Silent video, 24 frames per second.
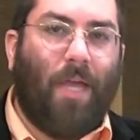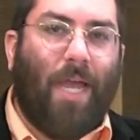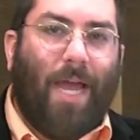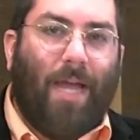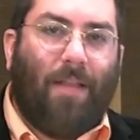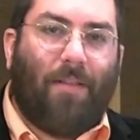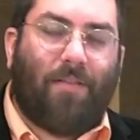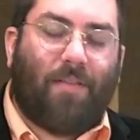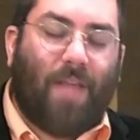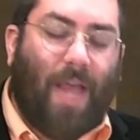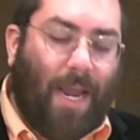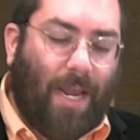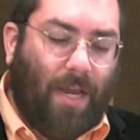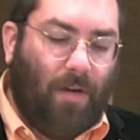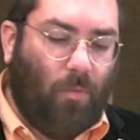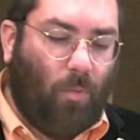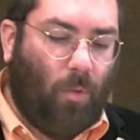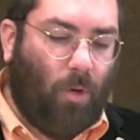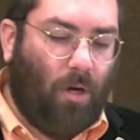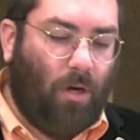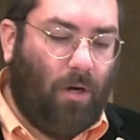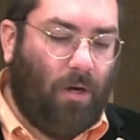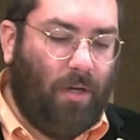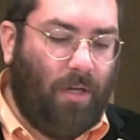And the second
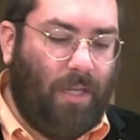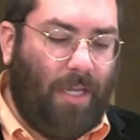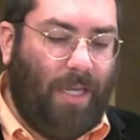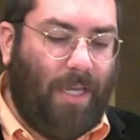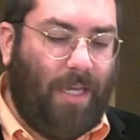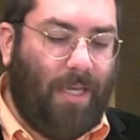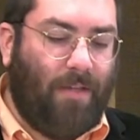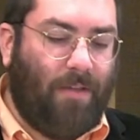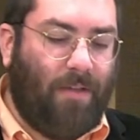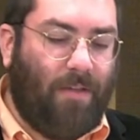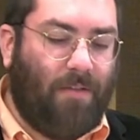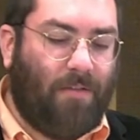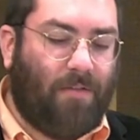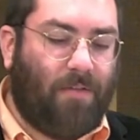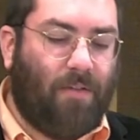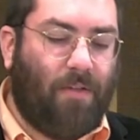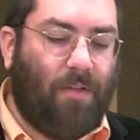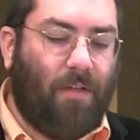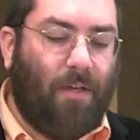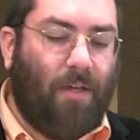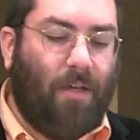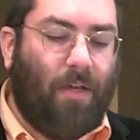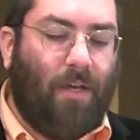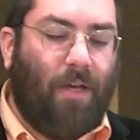word is
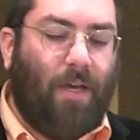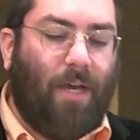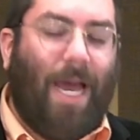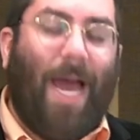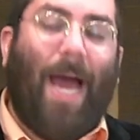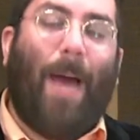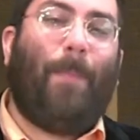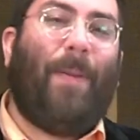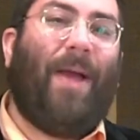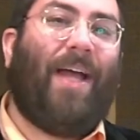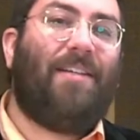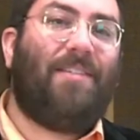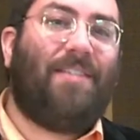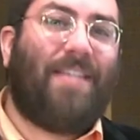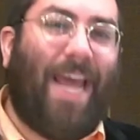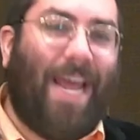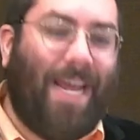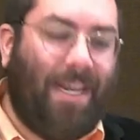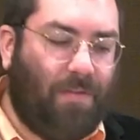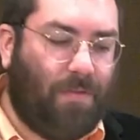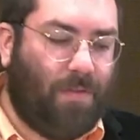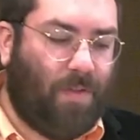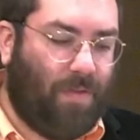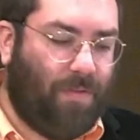
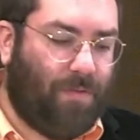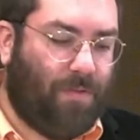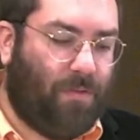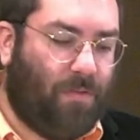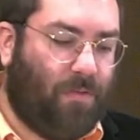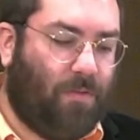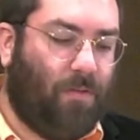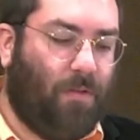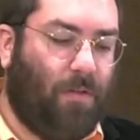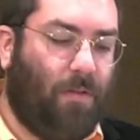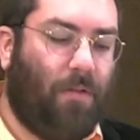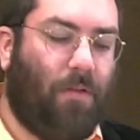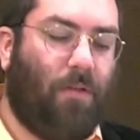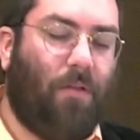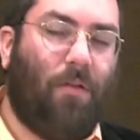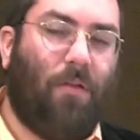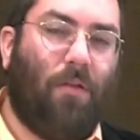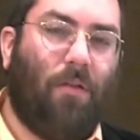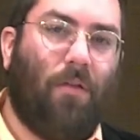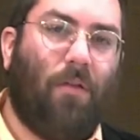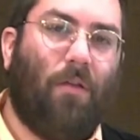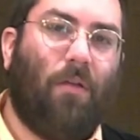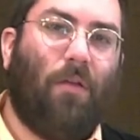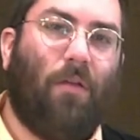apantesis,
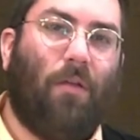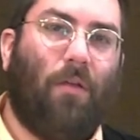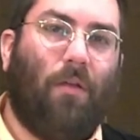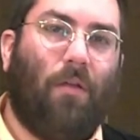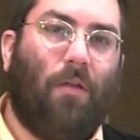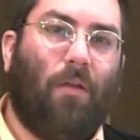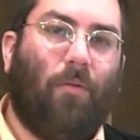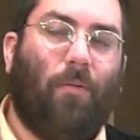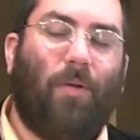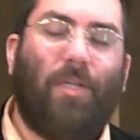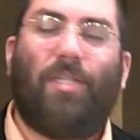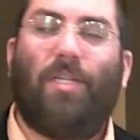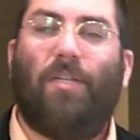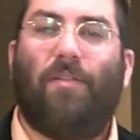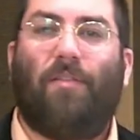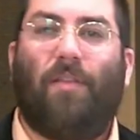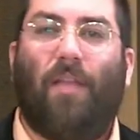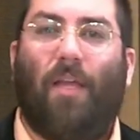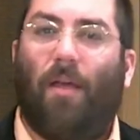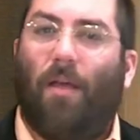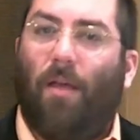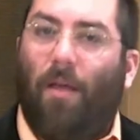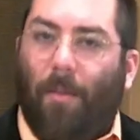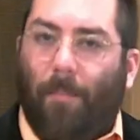which is
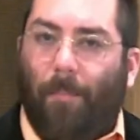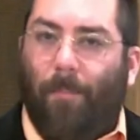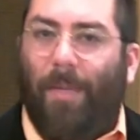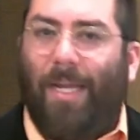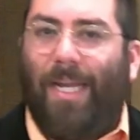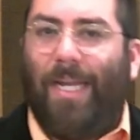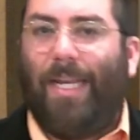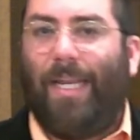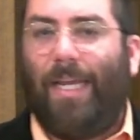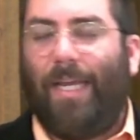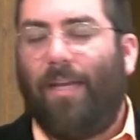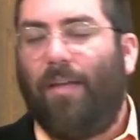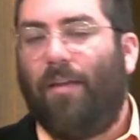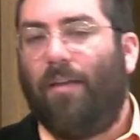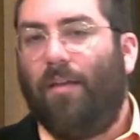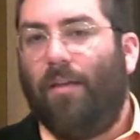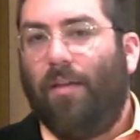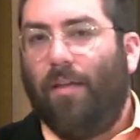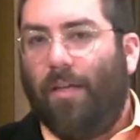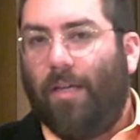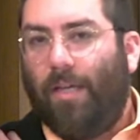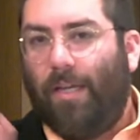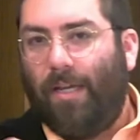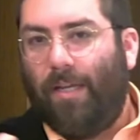the meeting
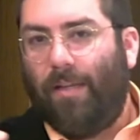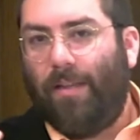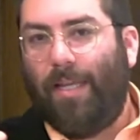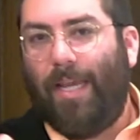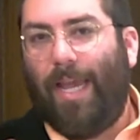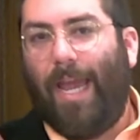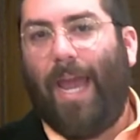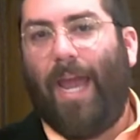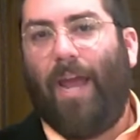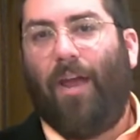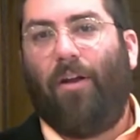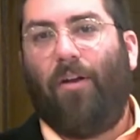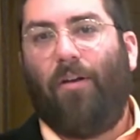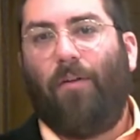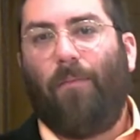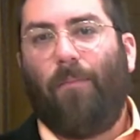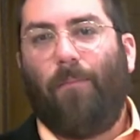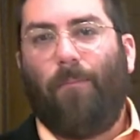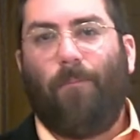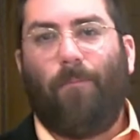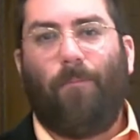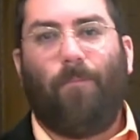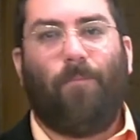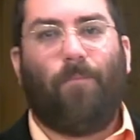in the air.
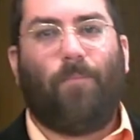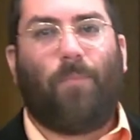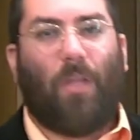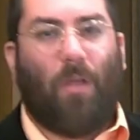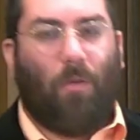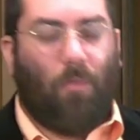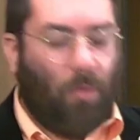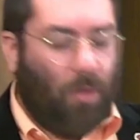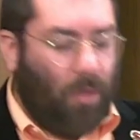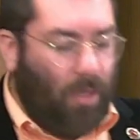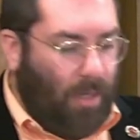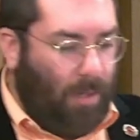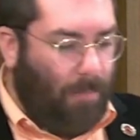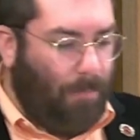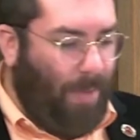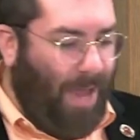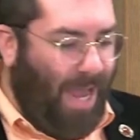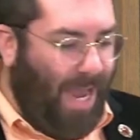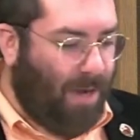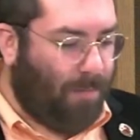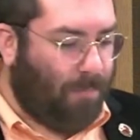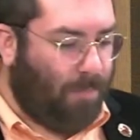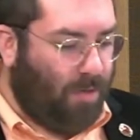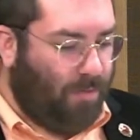We're going to
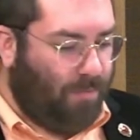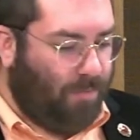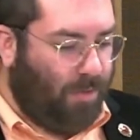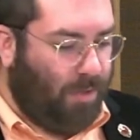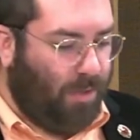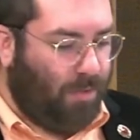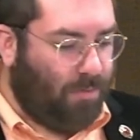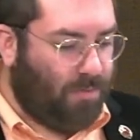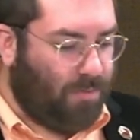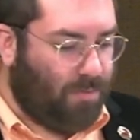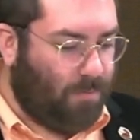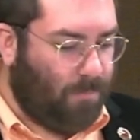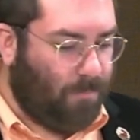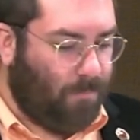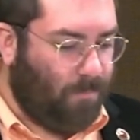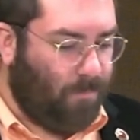unpack both of those.